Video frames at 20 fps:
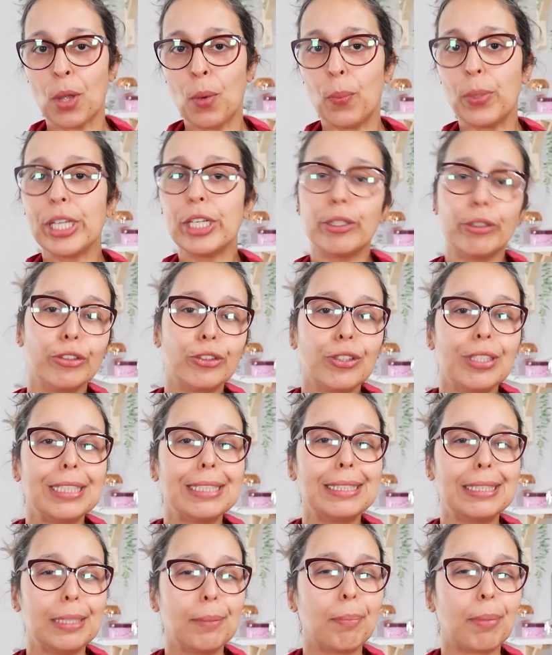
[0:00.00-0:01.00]
We usually
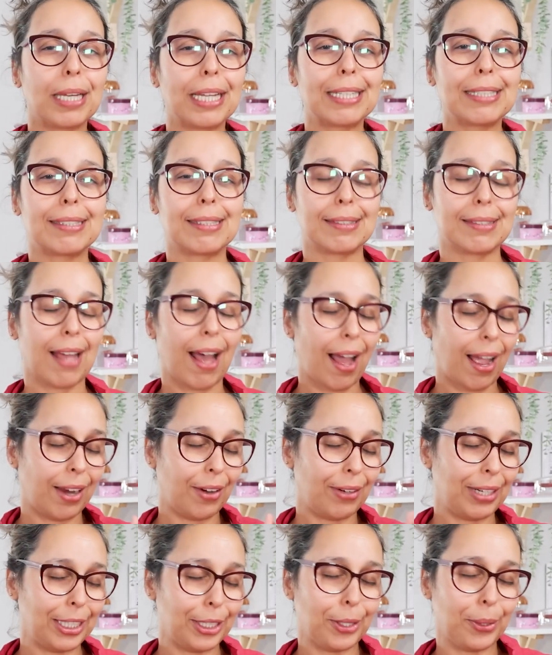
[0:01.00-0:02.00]
see places hiring